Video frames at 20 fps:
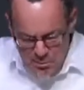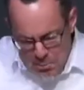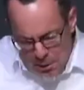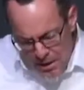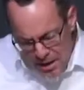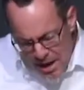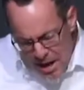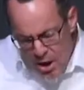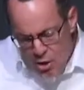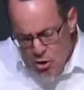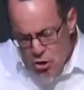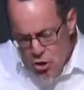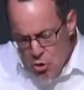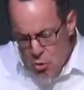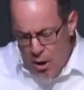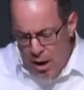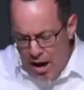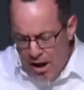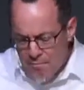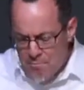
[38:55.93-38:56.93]
but now you
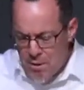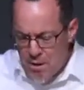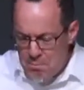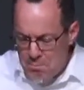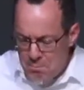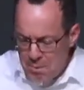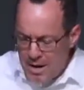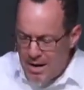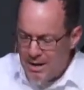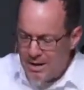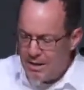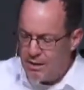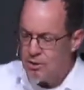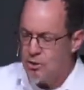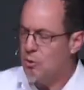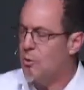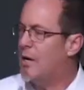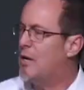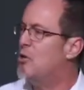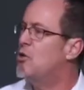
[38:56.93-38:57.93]
have been made
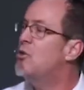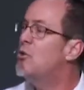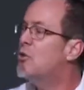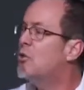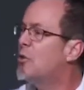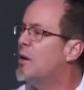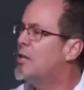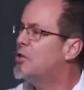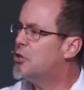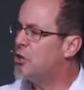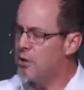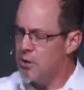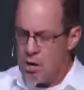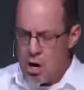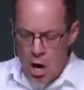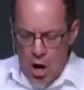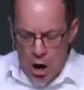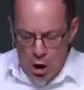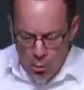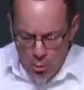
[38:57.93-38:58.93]
into a new creature
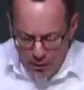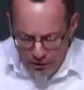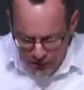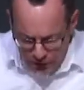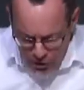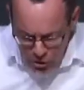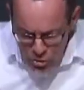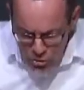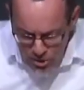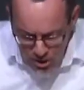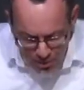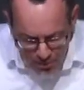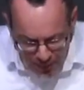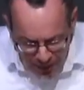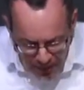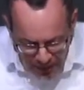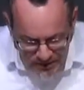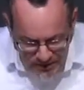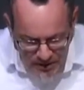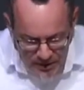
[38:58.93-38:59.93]
with new
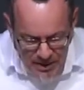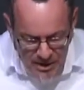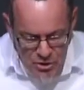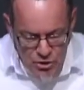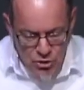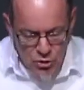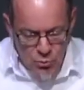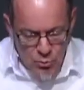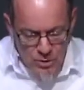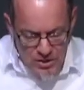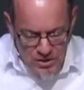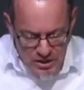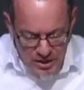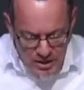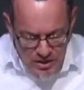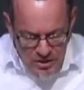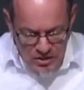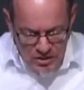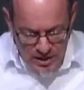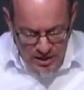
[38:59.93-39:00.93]
capacities to
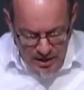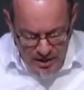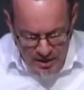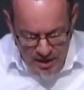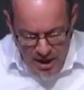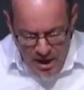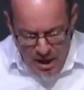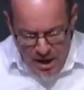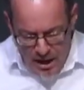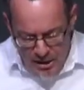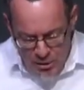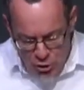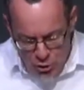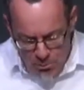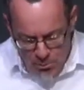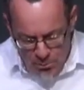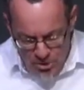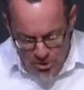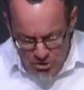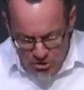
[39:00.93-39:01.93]
resist sin and to
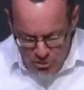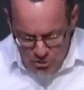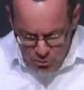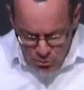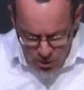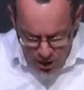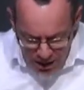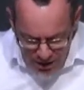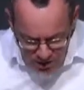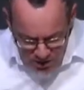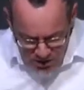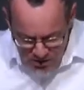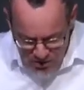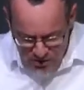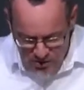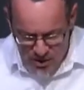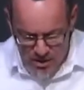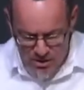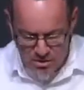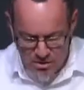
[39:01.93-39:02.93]
pursue
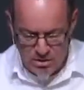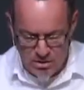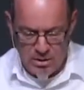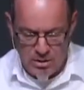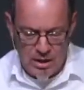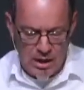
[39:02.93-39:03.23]
righteousness.